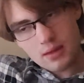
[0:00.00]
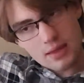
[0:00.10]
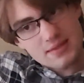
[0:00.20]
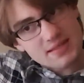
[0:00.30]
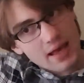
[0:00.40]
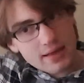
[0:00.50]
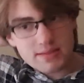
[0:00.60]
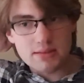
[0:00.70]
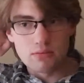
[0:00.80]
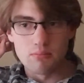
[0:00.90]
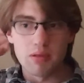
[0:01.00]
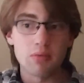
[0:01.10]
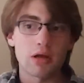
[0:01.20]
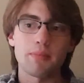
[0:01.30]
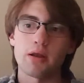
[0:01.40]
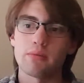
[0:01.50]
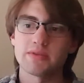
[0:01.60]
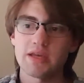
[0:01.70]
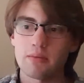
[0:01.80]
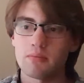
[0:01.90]
it says people are at bottom the
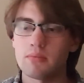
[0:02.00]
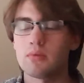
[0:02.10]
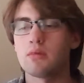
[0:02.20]
same.